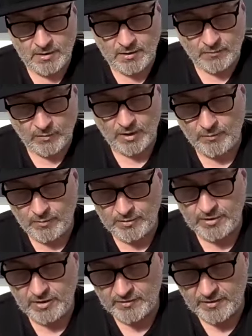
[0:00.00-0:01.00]
what I want
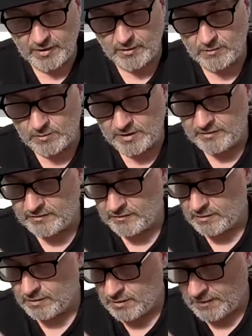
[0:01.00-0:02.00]
you to know is
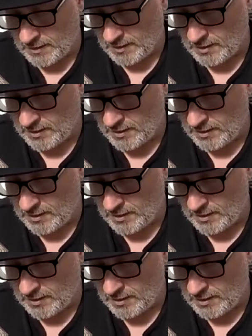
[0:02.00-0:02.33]
that